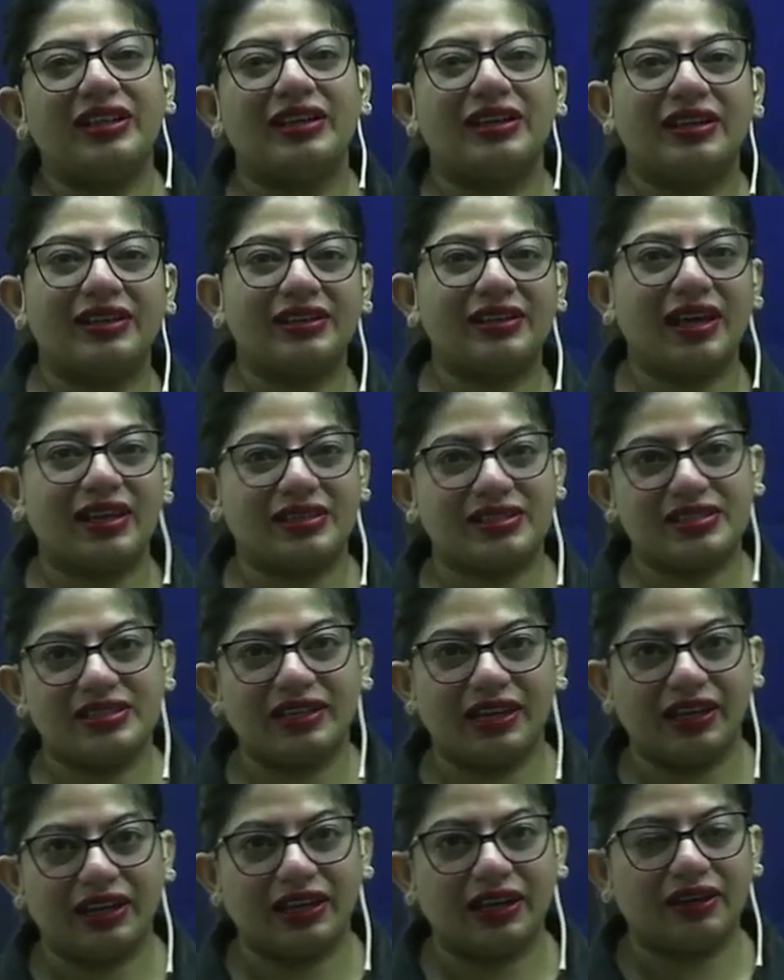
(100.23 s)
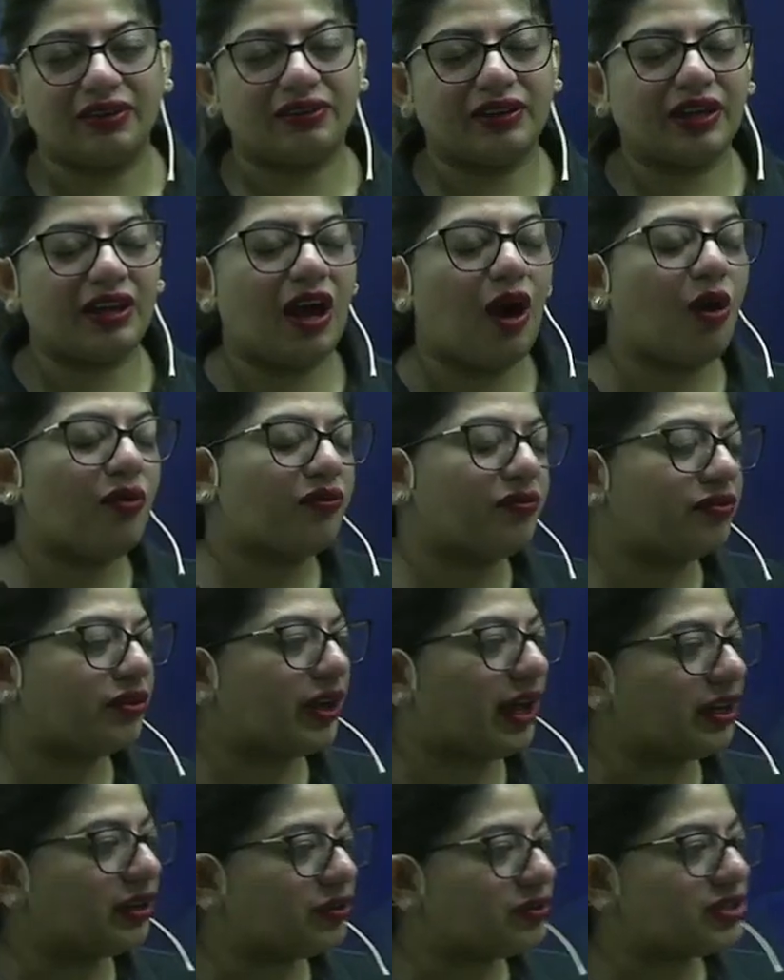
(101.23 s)
that's DNA. Then how
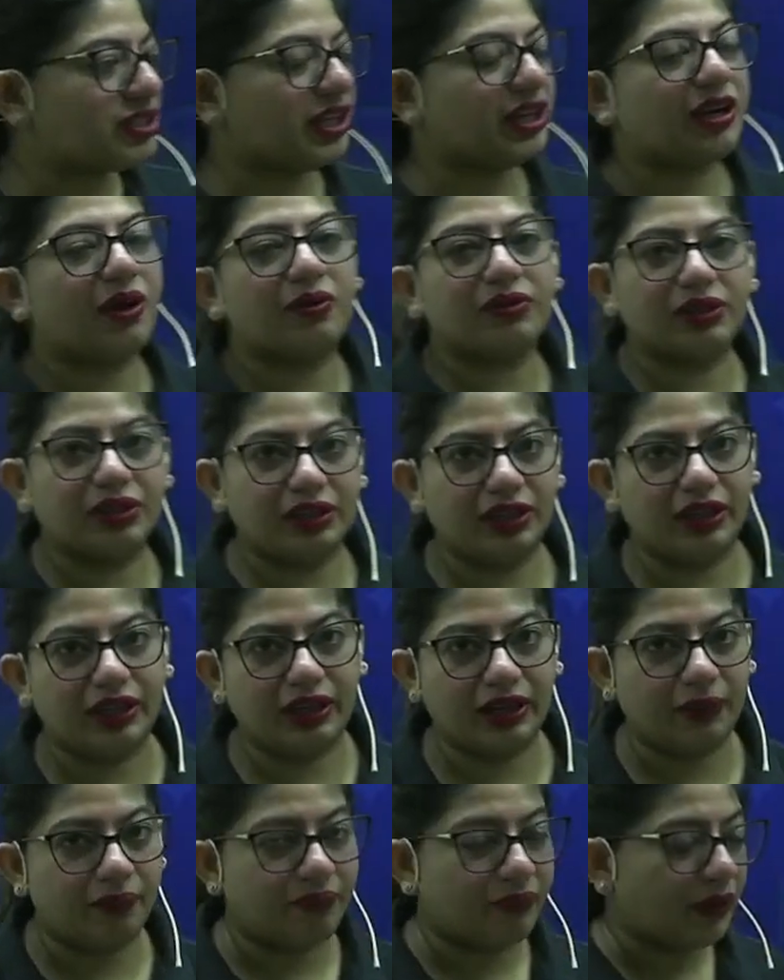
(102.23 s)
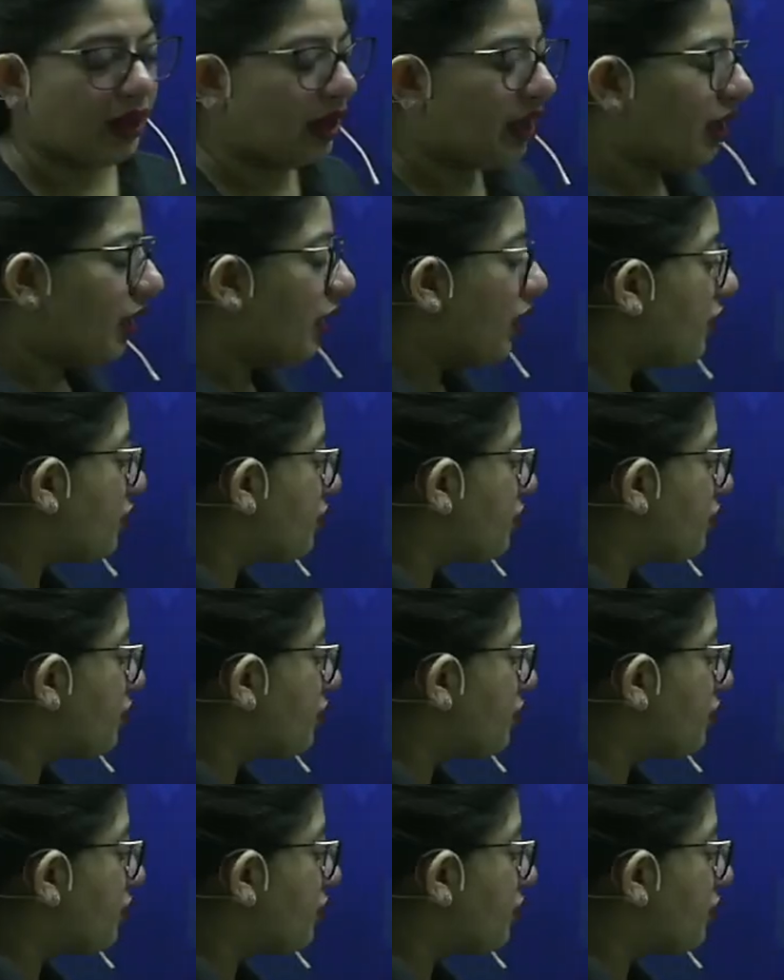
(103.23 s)
can you take out the DNA? So